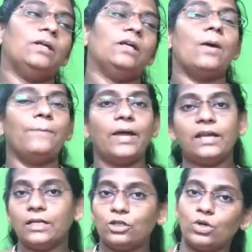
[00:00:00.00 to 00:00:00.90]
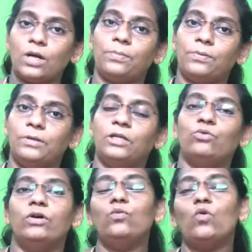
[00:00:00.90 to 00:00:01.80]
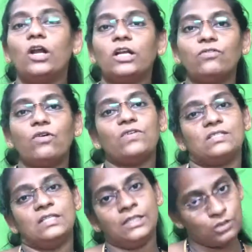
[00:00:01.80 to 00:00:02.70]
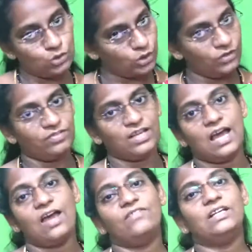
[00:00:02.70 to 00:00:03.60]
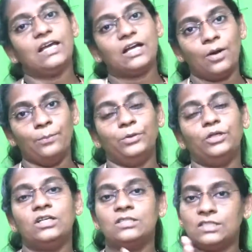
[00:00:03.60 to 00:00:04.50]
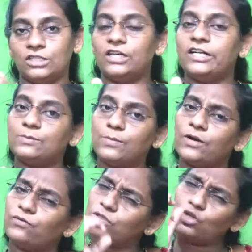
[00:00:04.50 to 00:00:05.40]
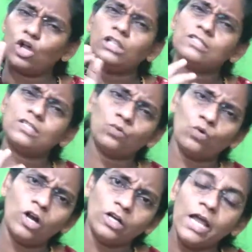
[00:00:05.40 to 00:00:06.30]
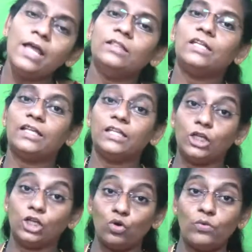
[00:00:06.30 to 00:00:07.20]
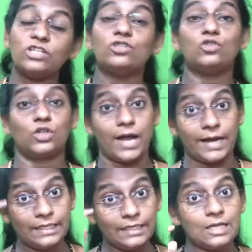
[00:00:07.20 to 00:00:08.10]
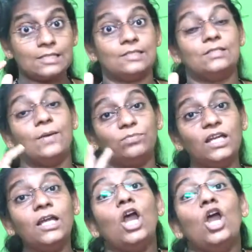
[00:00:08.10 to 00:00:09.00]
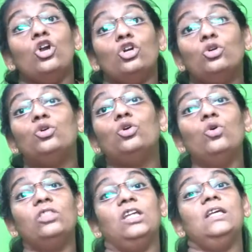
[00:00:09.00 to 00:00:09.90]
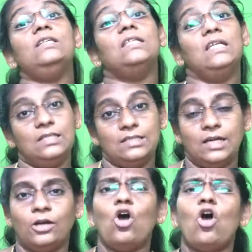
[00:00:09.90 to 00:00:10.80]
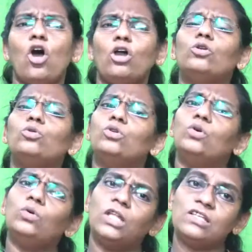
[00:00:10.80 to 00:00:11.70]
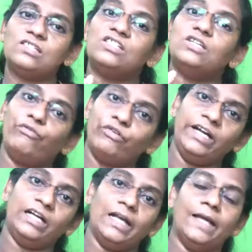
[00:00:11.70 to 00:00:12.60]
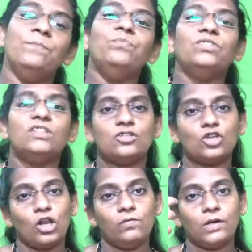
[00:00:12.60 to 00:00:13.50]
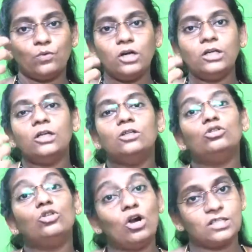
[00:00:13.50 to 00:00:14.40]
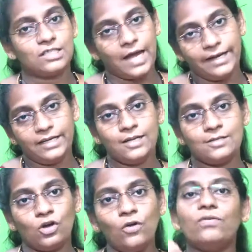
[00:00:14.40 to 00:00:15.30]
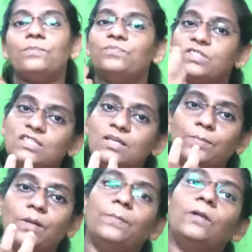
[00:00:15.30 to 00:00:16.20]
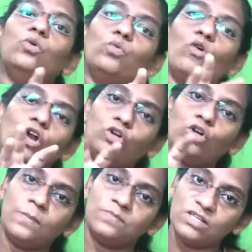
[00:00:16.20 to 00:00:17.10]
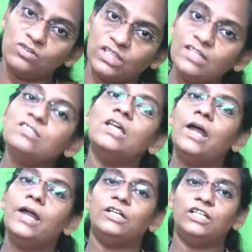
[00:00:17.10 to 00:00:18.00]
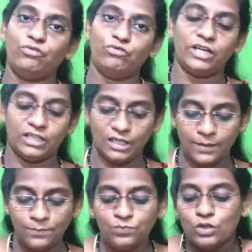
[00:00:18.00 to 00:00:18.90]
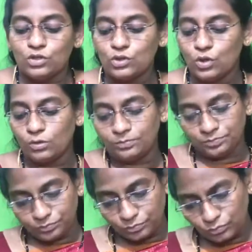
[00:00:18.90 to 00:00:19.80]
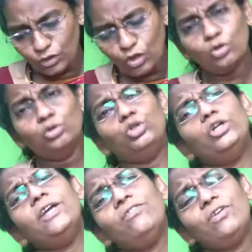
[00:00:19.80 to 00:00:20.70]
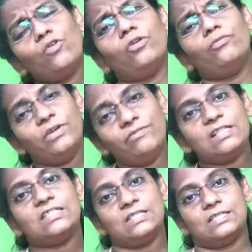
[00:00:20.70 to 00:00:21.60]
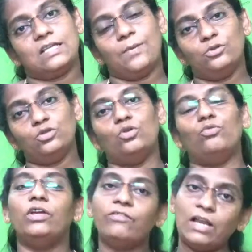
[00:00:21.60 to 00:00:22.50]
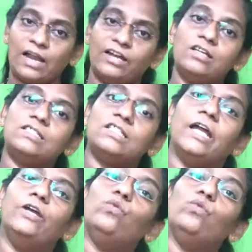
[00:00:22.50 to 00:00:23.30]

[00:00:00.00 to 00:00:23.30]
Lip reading: comparing it to our primitive one, whatever facilities today we are having, like computers, internet, smartphones, all these are what? They are the innovations or ideas, something to do things easier or to do things differently. These all were what? Thoughts, ideas of some people who want to observe things differently. So today we will just come to know, we will understand